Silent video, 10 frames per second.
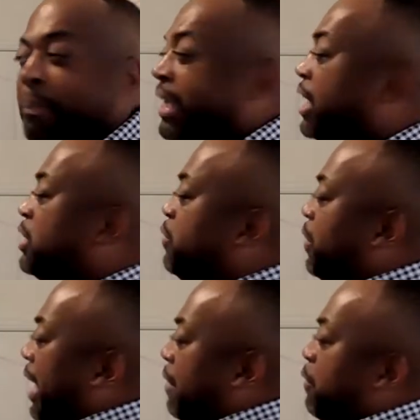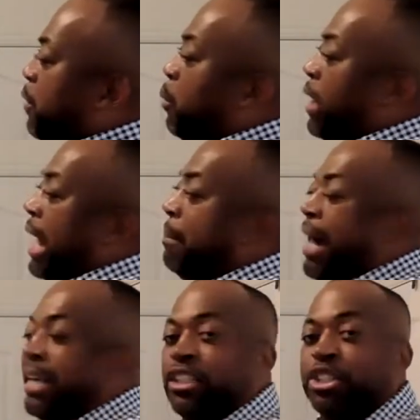Because if from what I'm
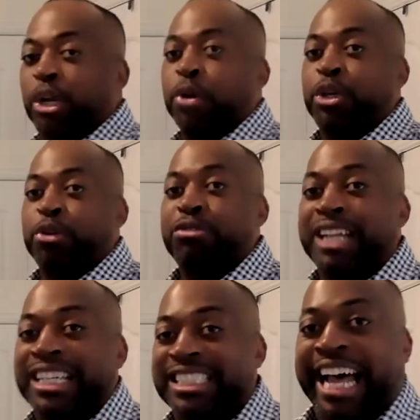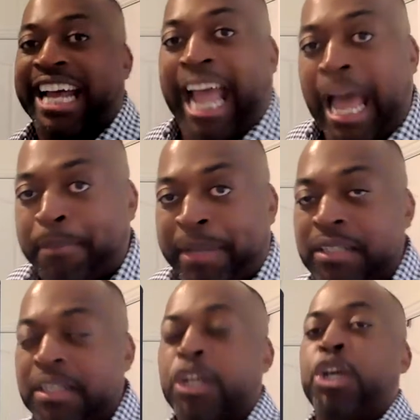about to show you does not
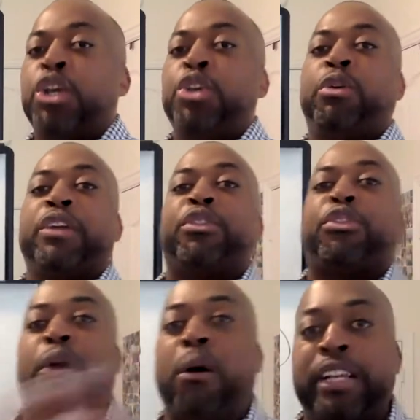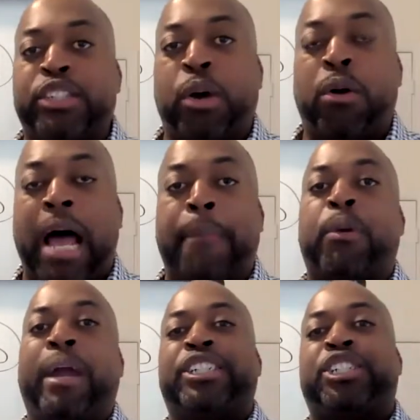happen, you can throw this whole
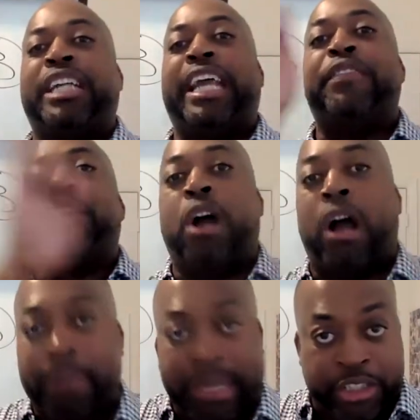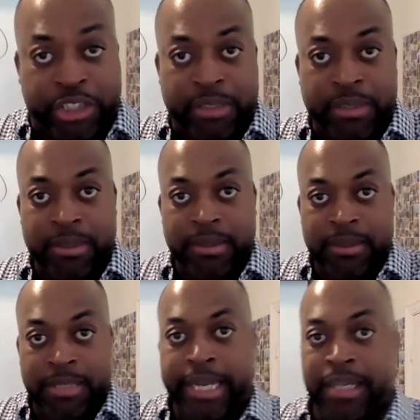operation in the garbage.
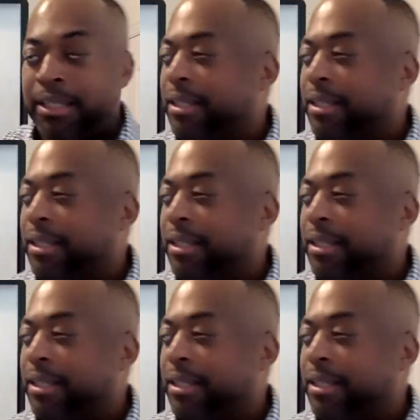Okay?